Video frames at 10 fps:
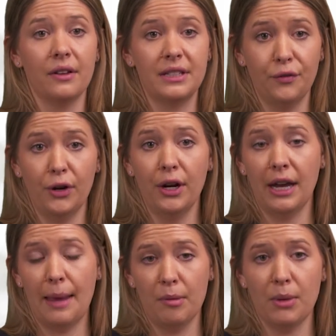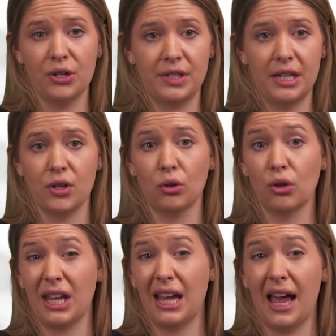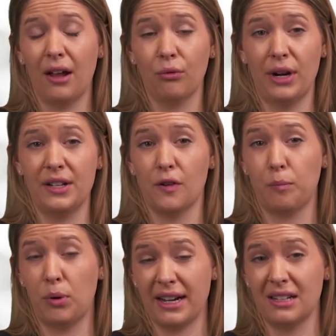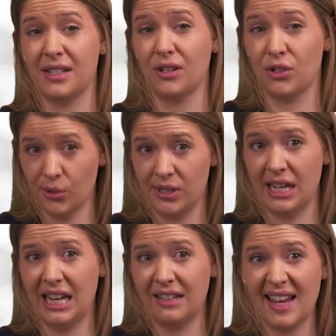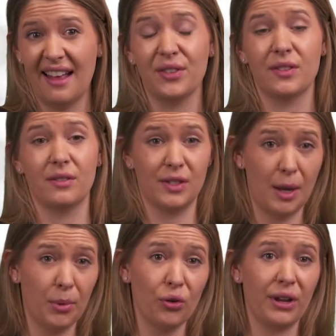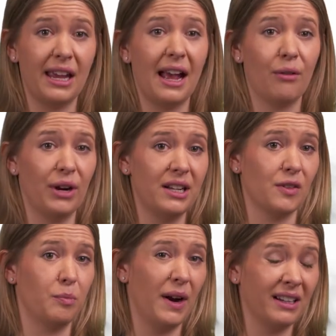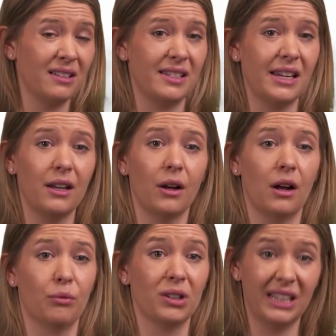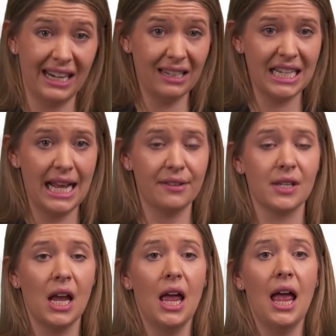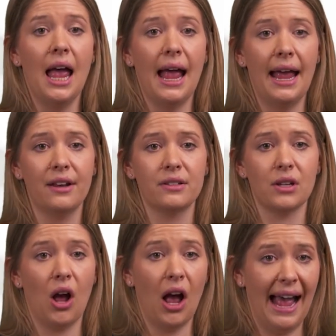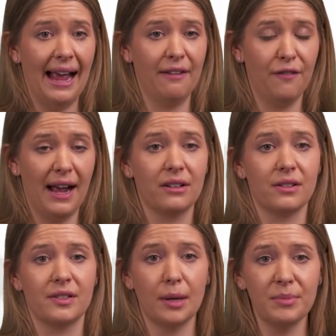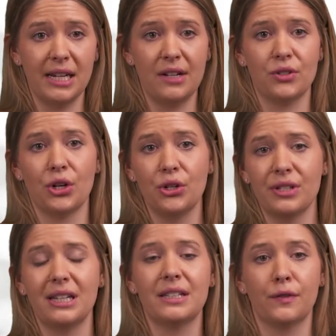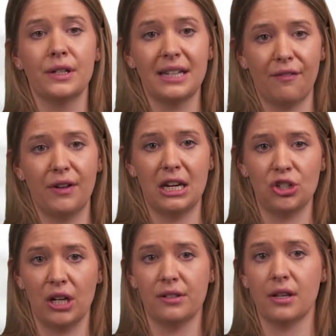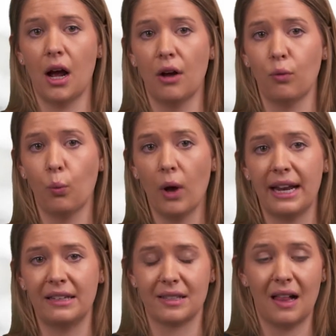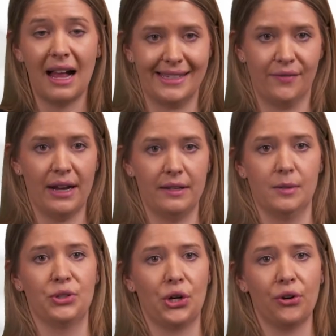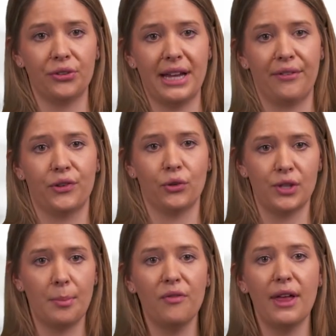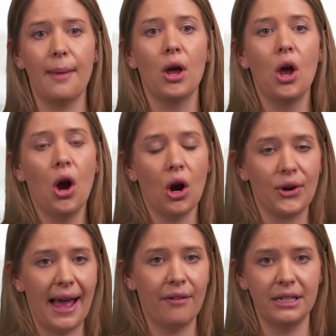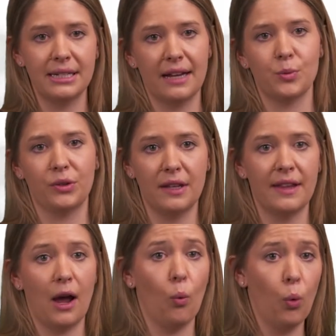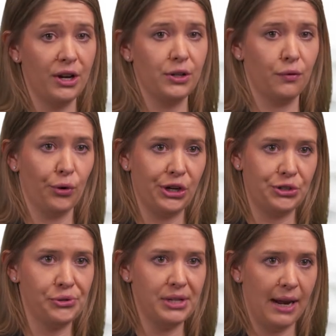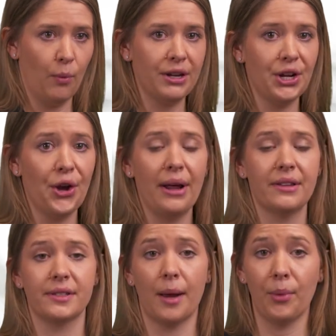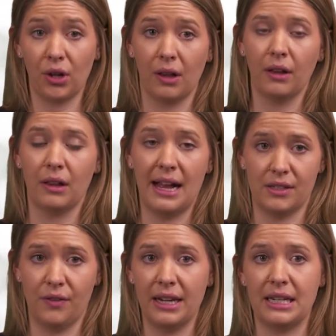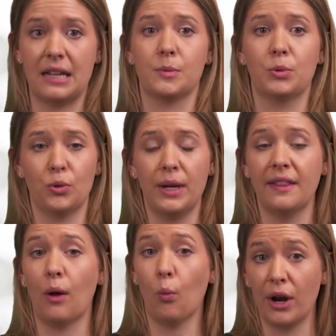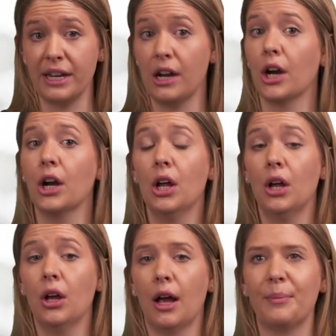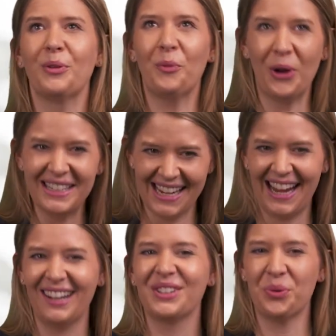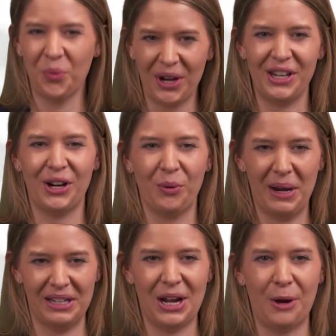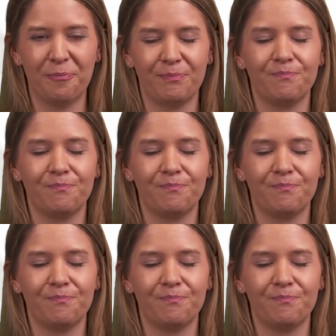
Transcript: Different M M R Cs are looking at rates of pregnancy-associated deaths. Some are looking at rates of pregnancy-related deaths. And in fact, some states are using different definitions of what is classified as a maternal death. So some of them are counting deaths within that one to forty-two day window, and some are classifying deaths between that one year, I mean, one day to one year window.